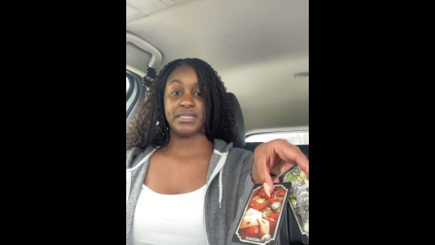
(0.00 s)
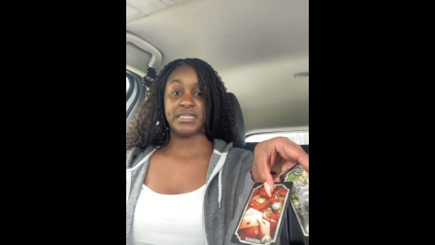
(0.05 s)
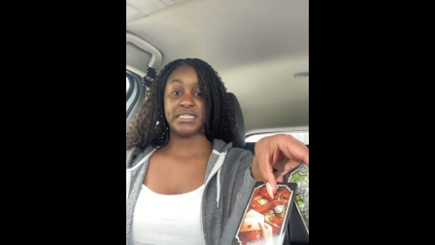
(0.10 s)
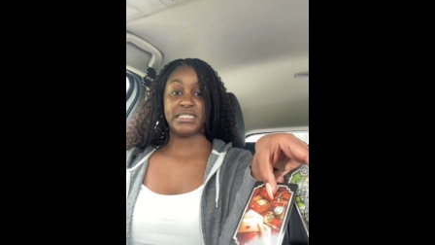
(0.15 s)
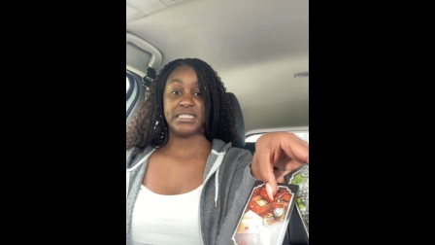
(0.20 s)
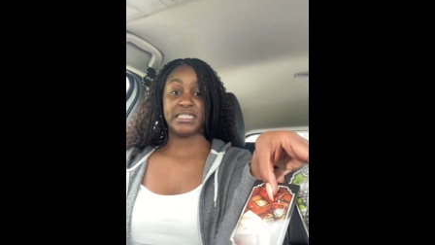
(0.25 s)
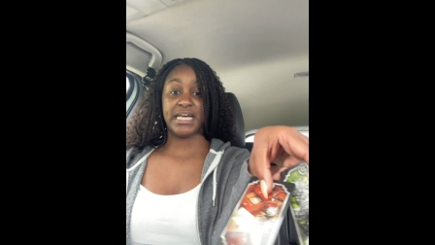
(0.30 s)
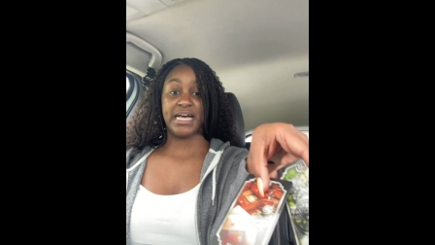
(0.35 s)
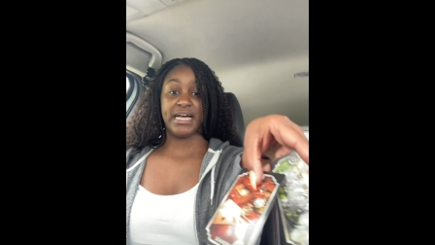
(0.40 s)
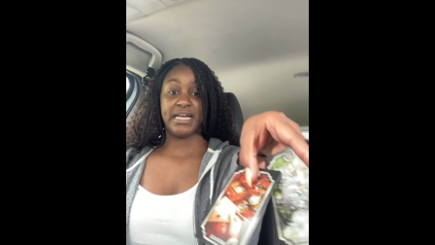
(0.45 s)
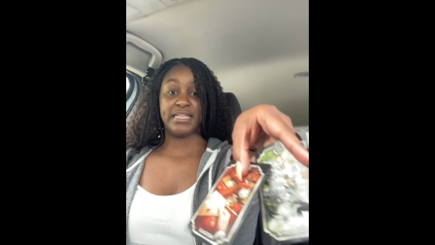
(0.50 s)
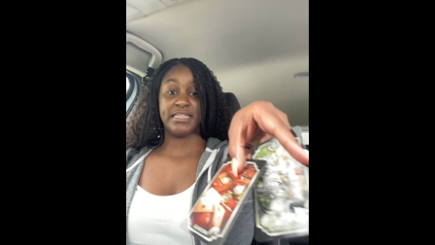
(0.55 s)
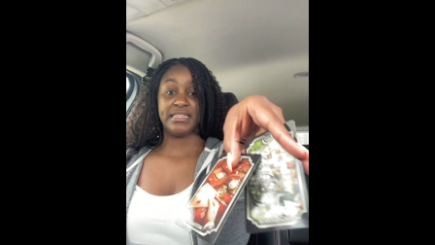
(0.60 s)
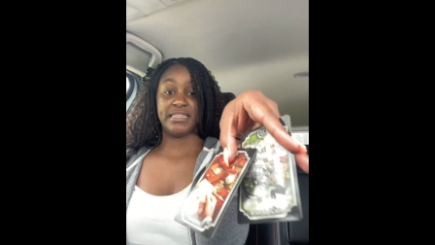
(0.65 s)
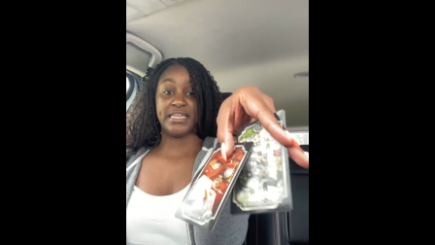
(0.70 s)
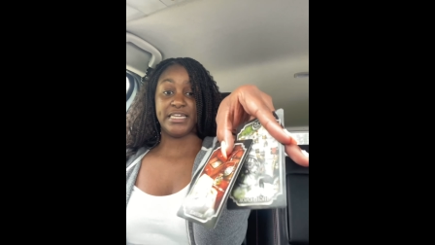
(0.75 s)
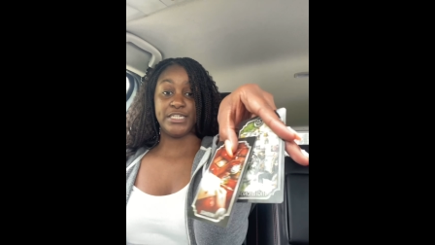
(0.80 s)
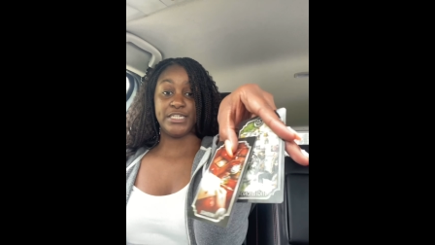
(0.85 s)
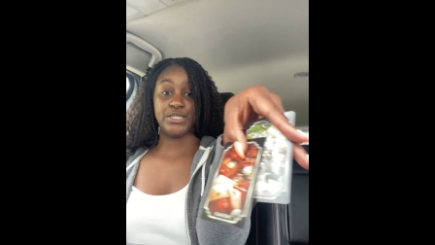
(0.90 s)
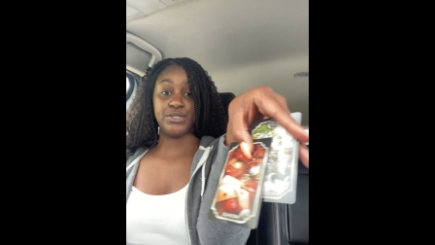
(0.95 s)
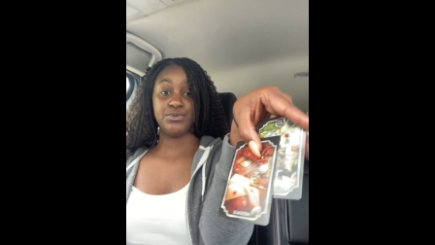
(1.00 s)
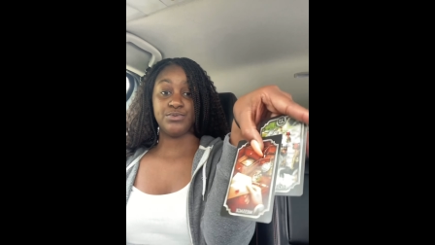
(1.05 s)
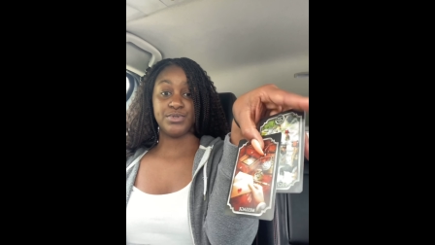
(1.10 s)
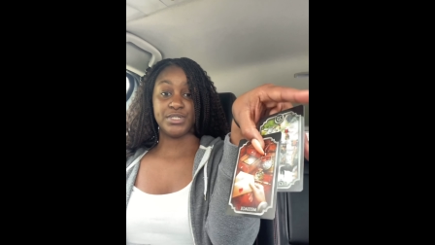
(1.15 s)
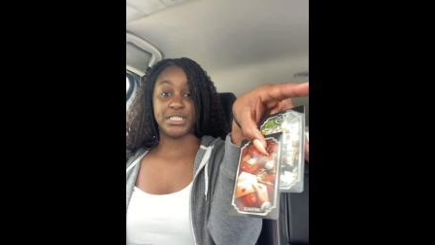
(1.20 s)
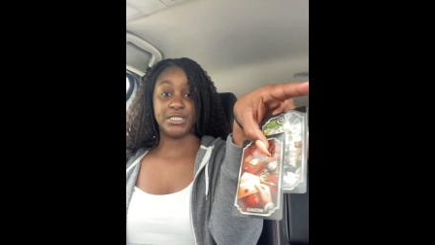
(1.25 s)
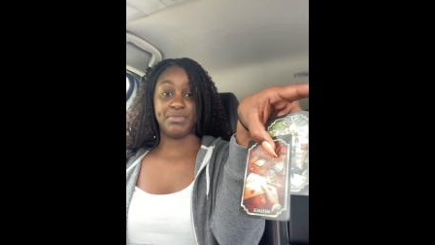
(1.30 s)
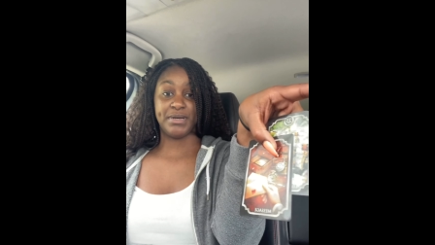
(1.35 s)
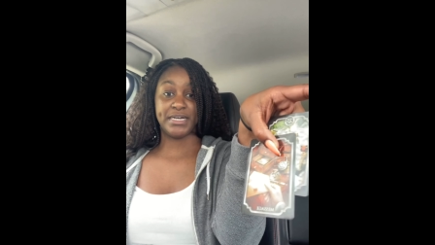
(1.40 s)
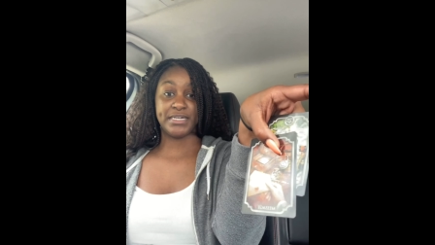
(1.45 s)
is that they do
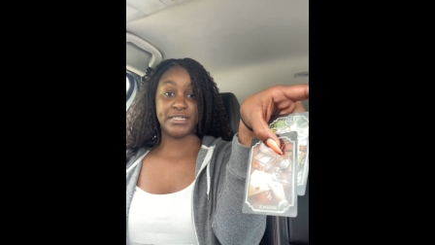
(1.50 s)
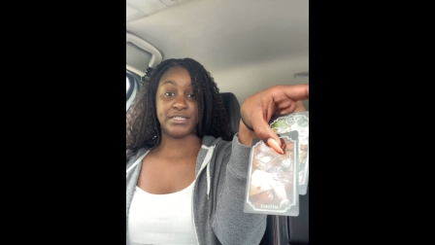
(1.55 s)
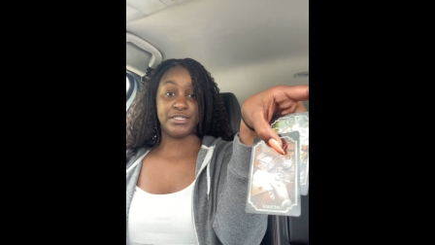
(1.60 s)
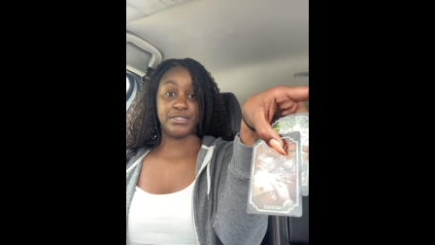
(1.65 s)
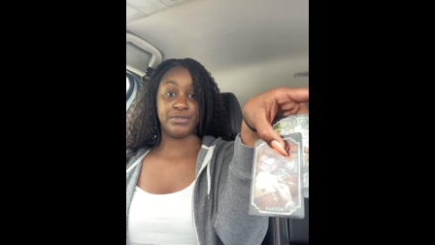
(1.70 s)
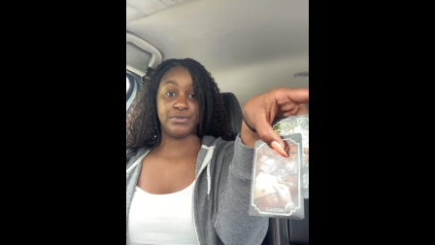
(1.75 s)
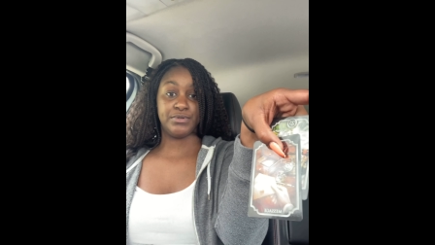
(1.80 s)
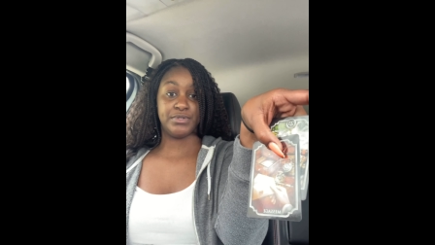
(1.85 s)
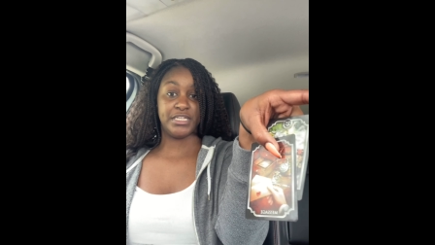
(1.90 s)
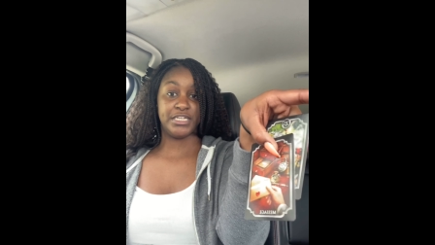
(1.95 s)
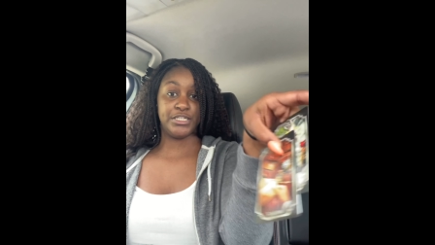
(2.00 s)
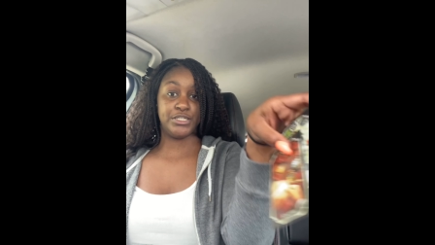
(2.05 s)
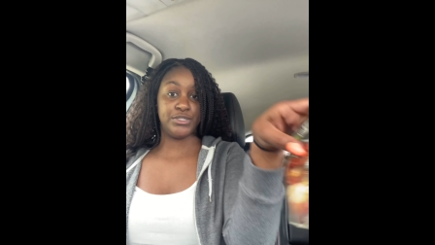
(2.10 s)
respect you and they